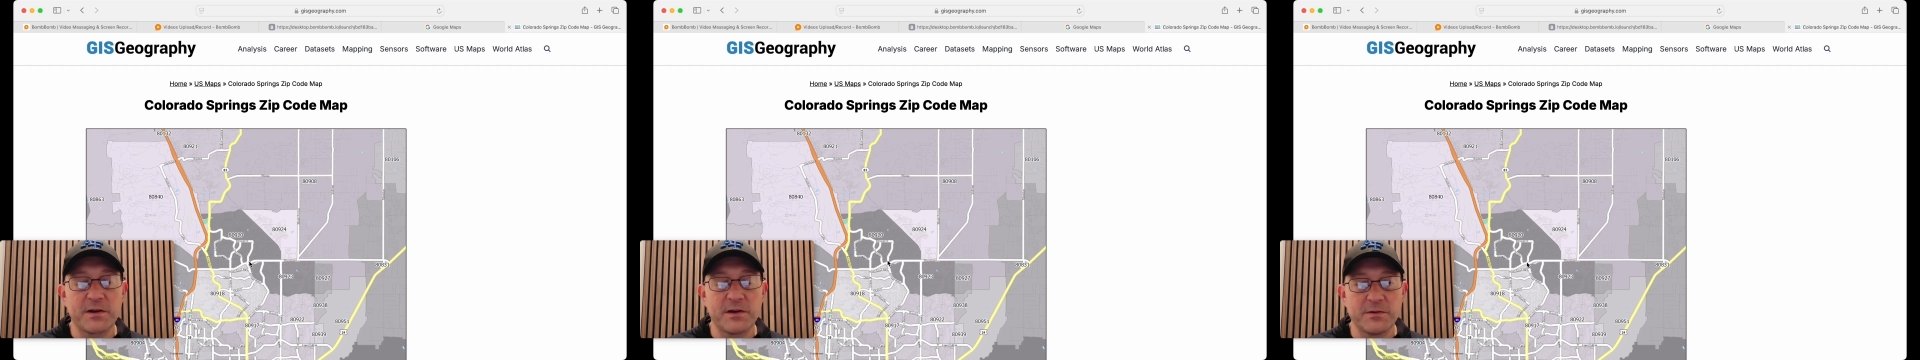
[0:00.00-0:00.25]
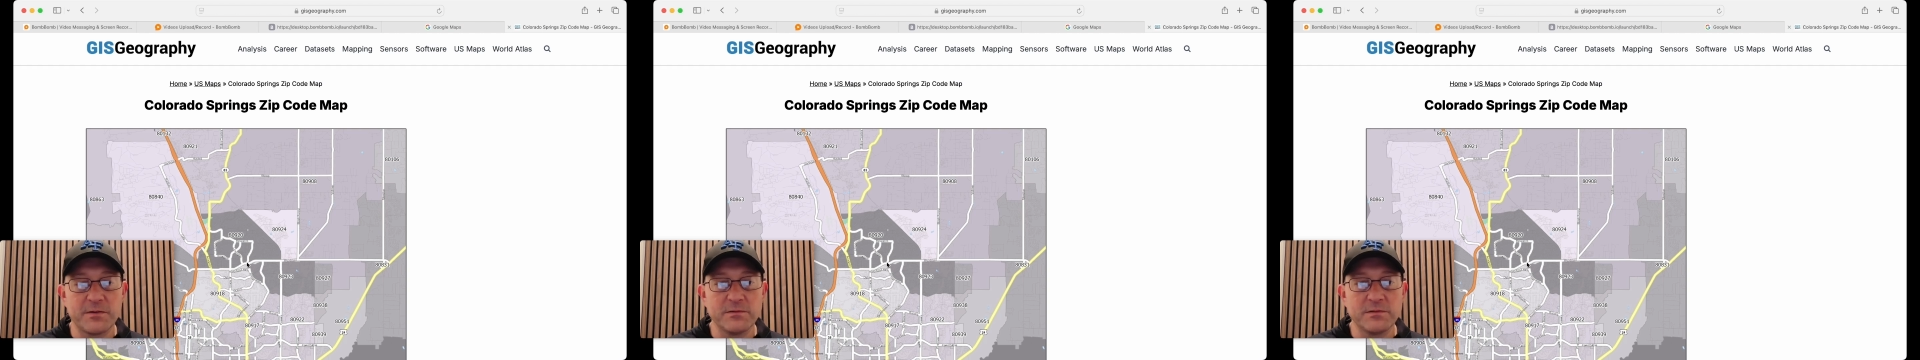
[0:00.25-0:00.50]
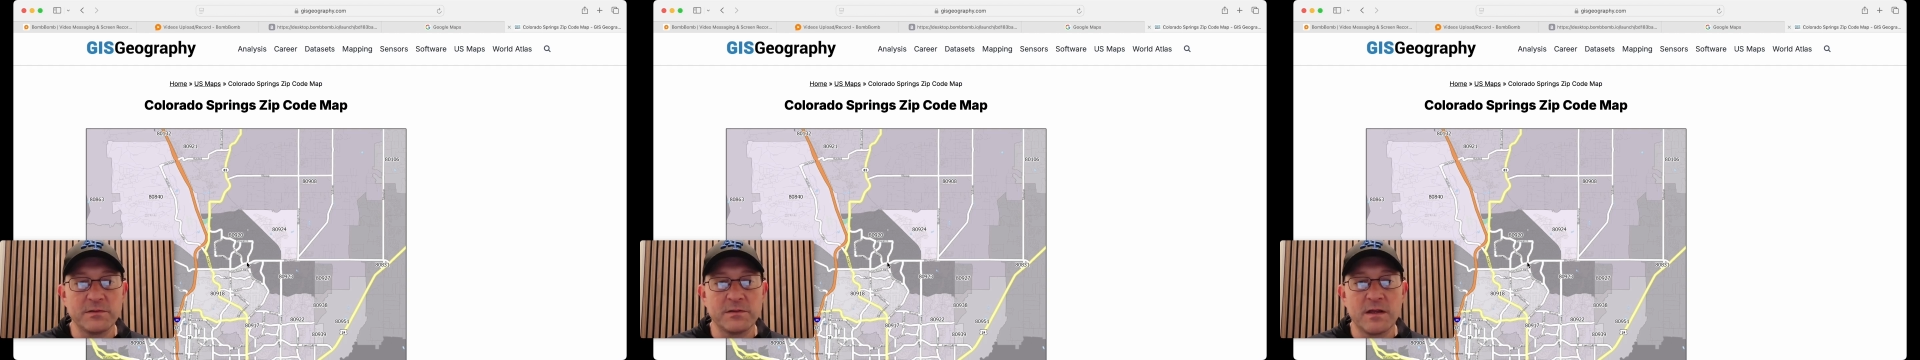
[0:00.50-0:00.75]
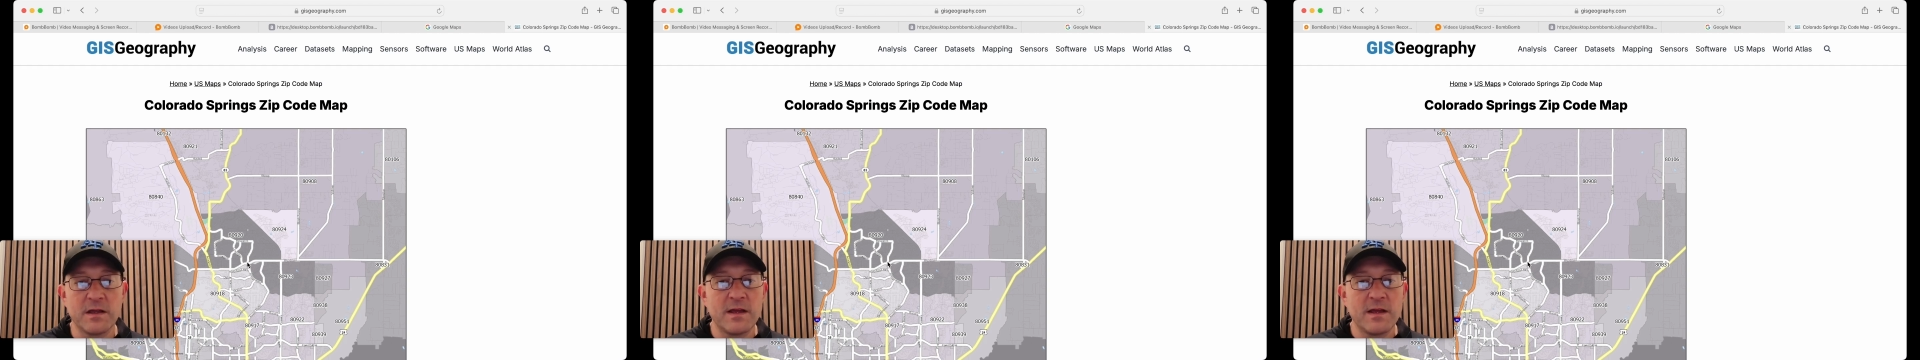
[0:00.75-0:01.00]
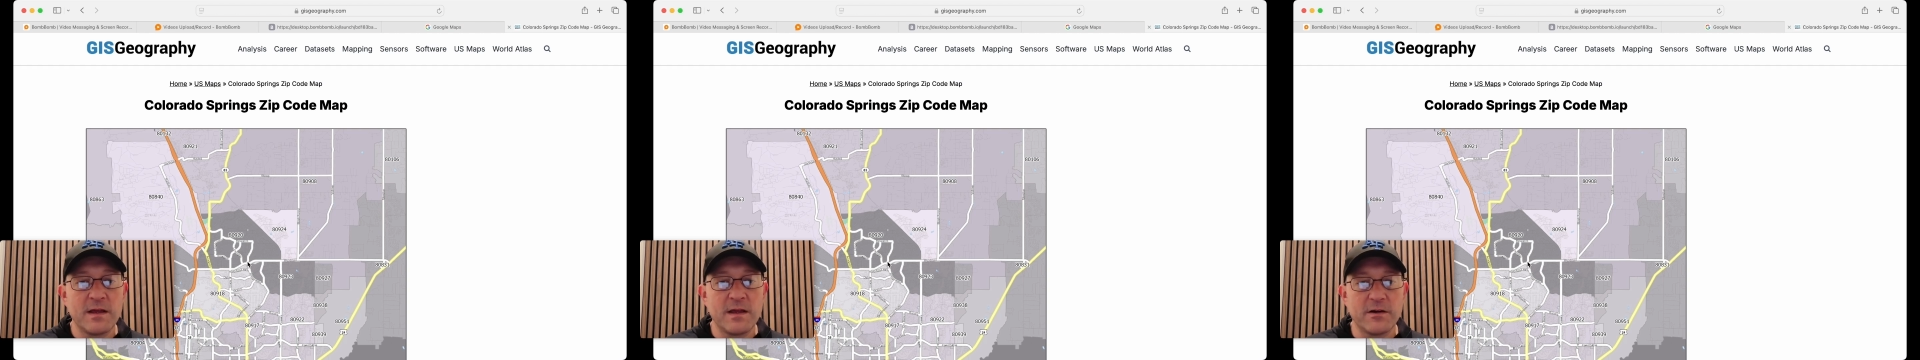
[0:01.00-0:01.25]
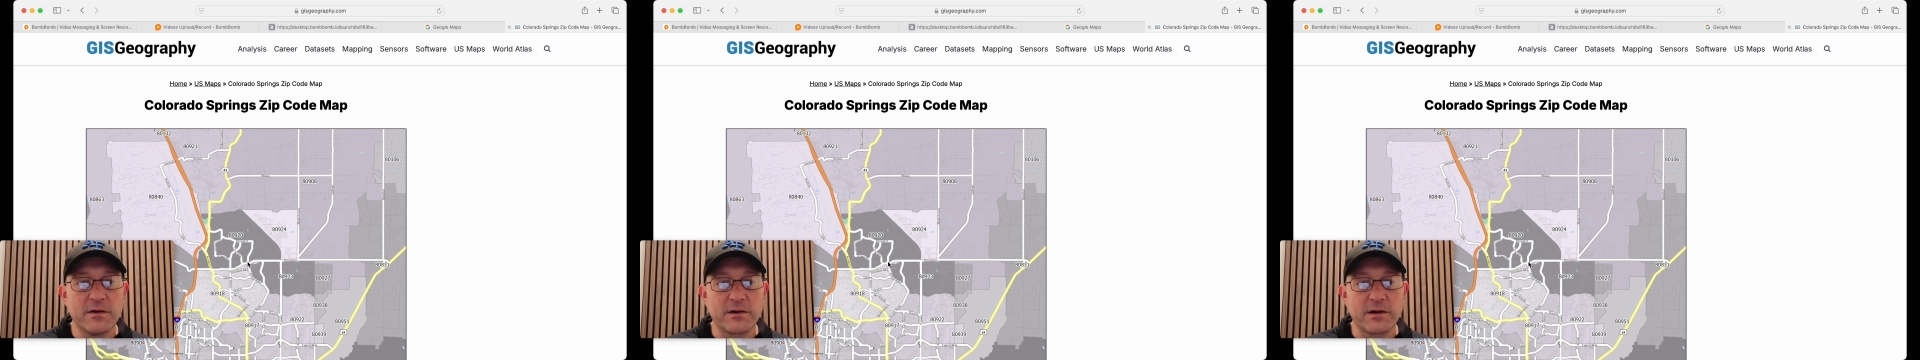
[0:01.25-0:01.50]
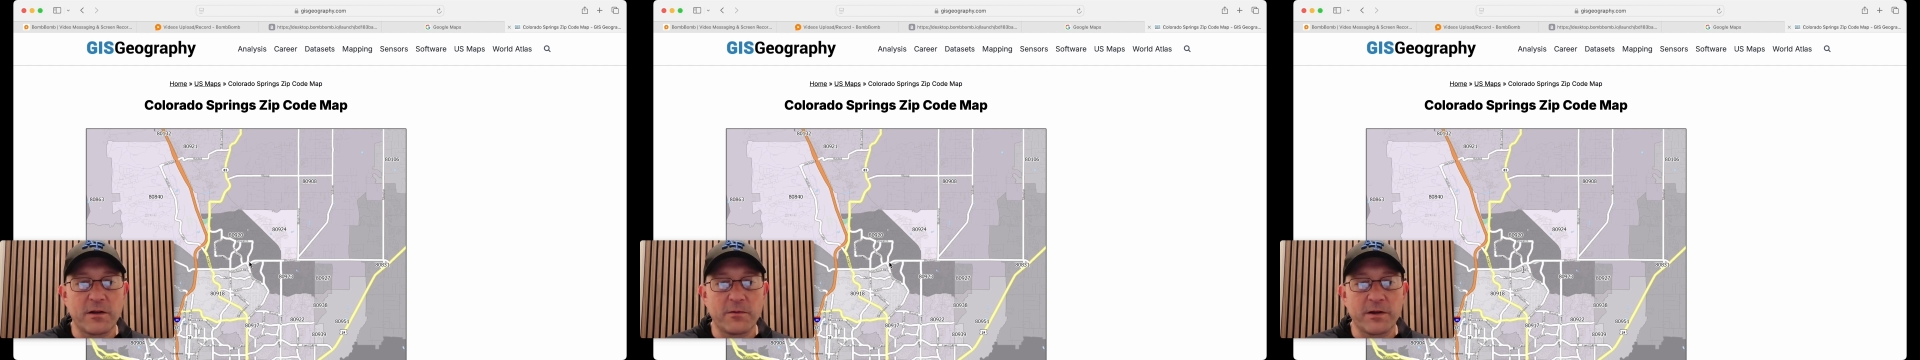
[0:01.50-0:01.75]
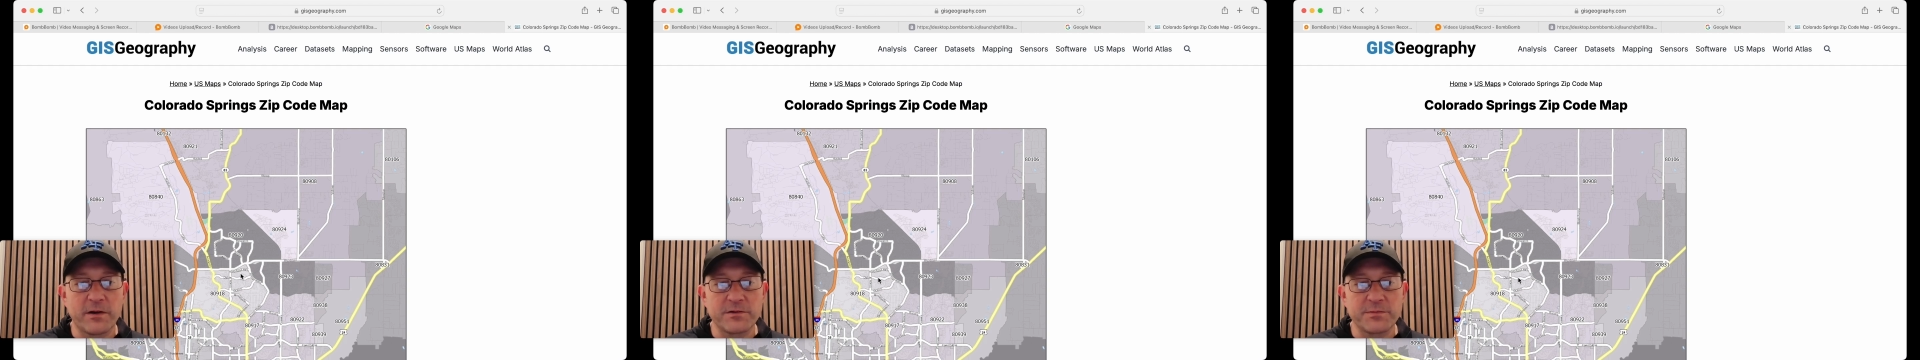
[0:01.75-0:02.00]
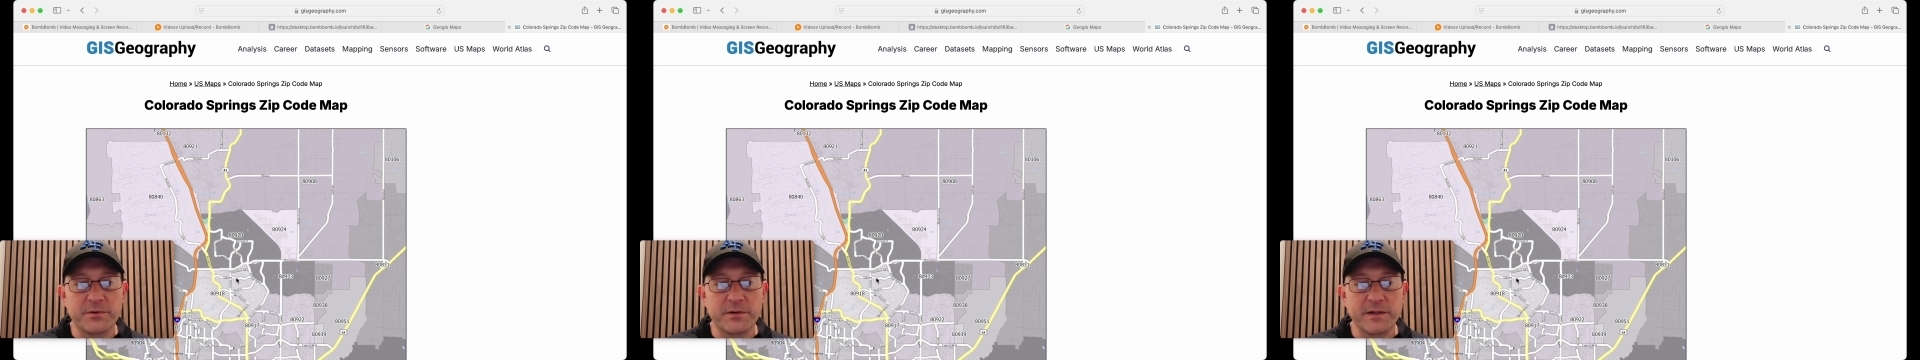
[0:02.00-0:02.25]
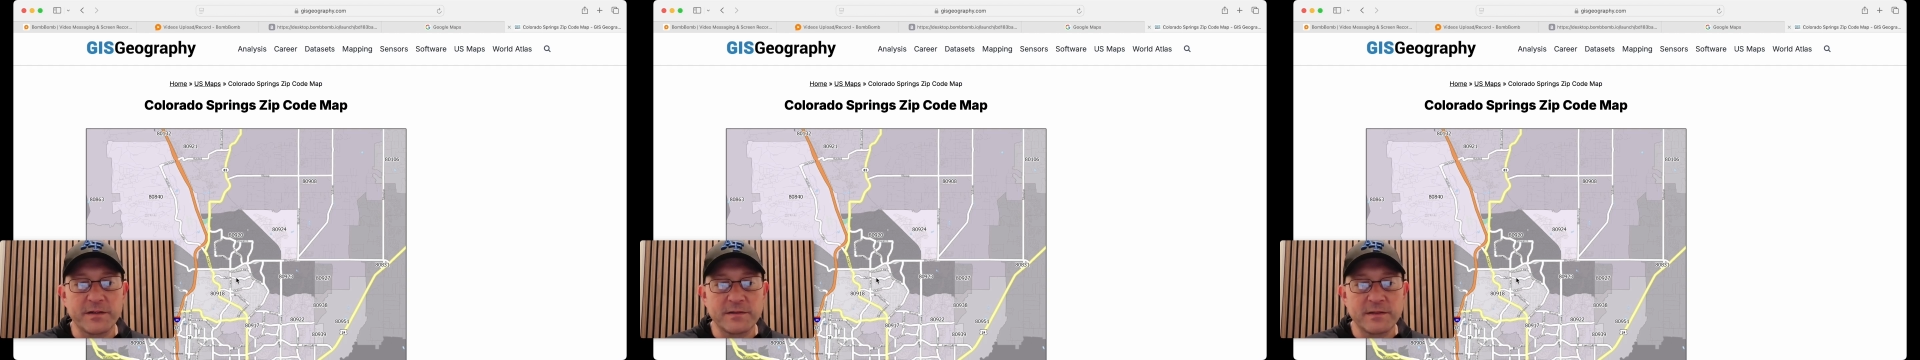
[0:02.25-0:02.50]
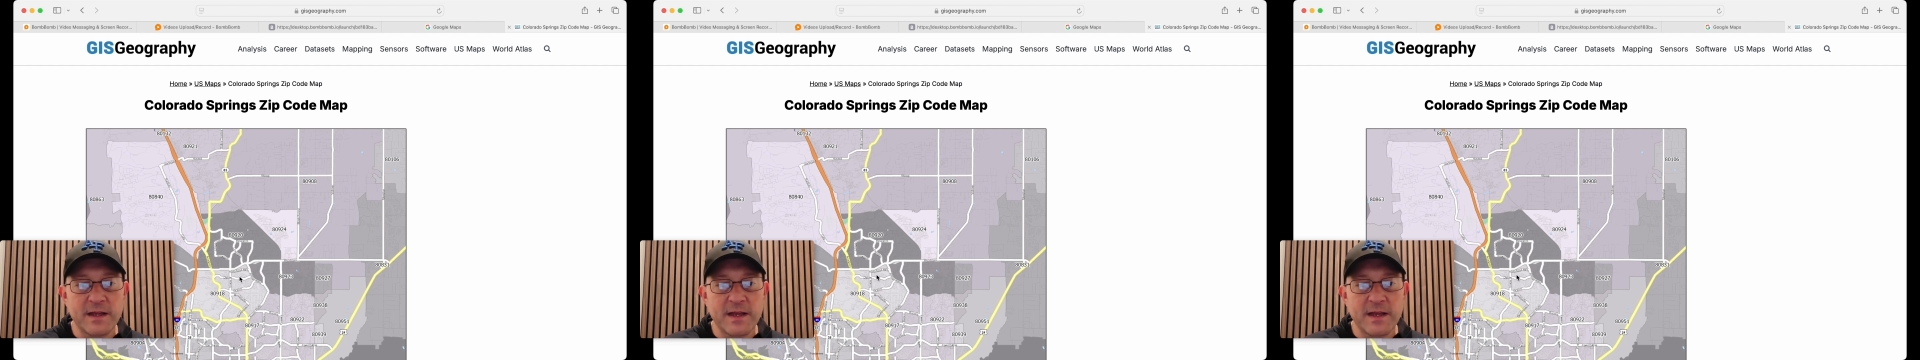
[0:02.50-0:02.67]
codes here in Colorado Springs.